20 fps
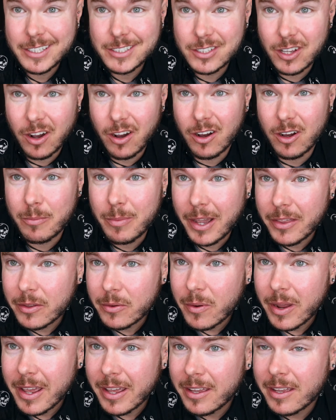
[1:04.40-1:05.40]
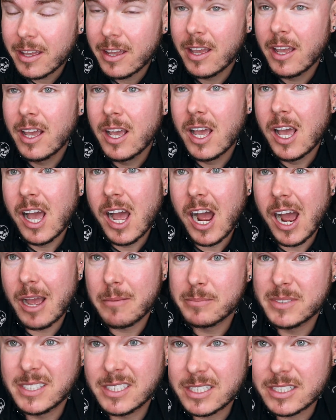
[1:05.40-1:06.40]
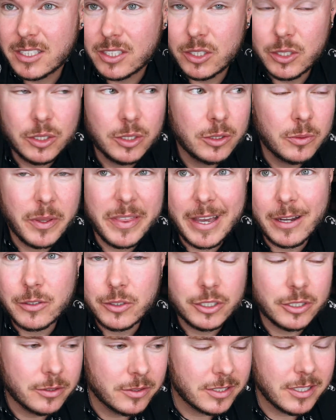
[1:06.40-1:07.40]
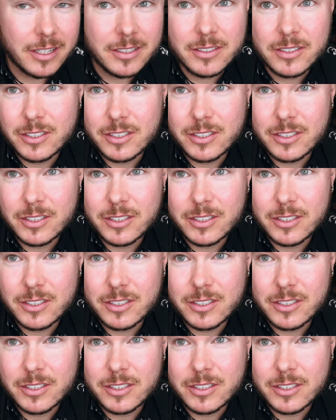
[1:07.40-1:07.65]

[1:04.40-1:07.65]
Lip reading: tall, by the way. I'm 6'2" without shoes on,